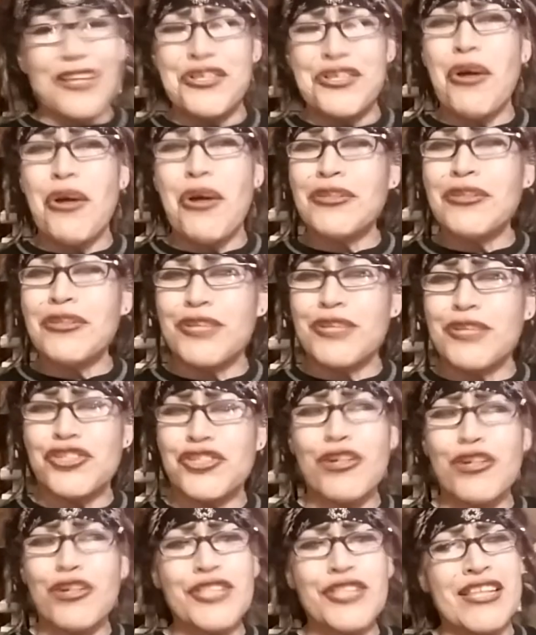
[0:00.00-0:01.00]
You go to a
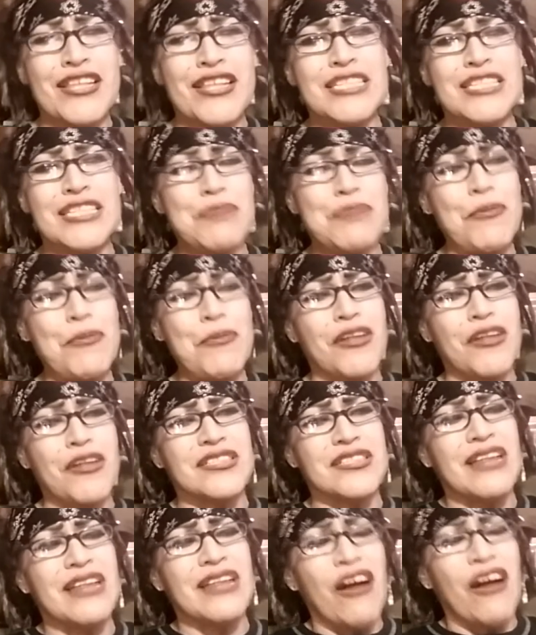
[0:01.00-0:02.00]
church and these people
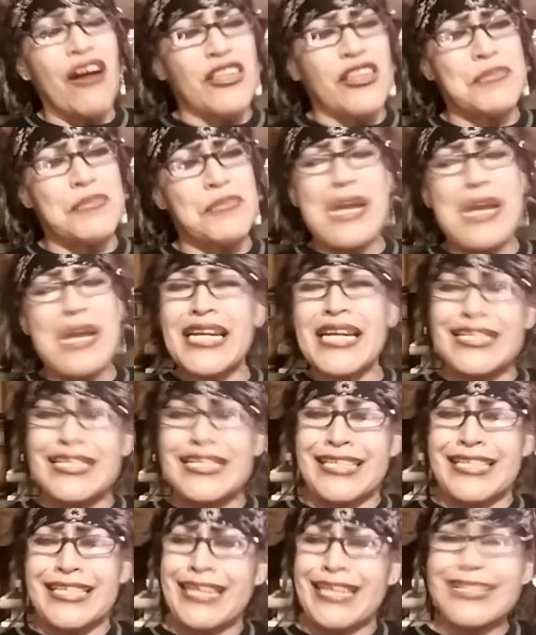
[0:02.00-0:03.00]
are speaking in
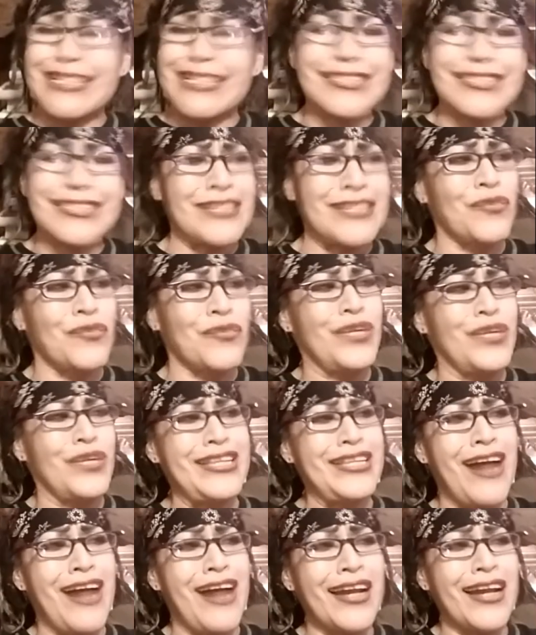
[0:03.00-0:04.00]
tongues and
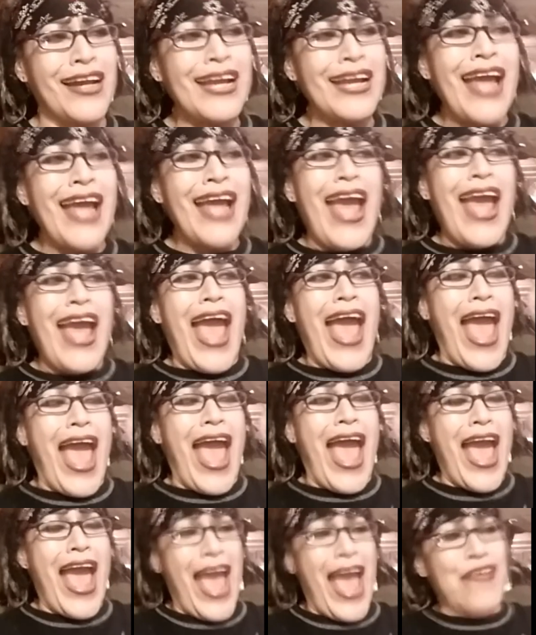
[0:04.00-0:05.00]
whatnot,
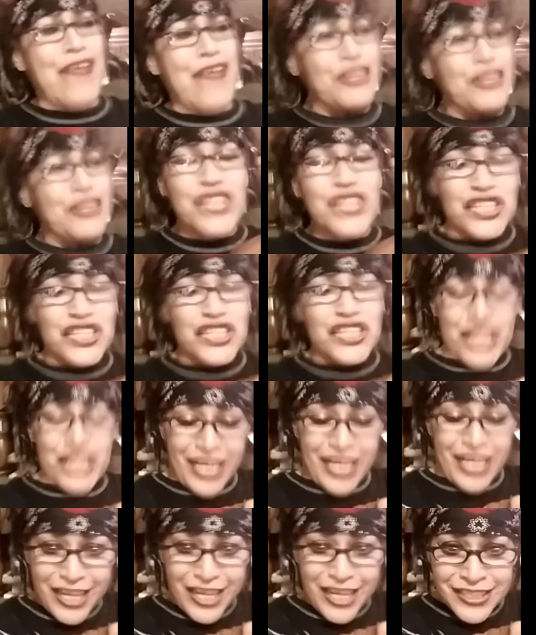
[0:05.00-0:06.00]
and you're judging
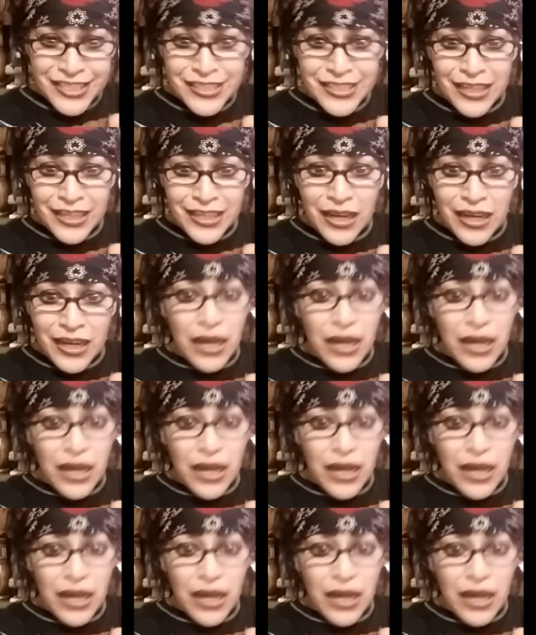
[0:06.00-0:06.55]
us?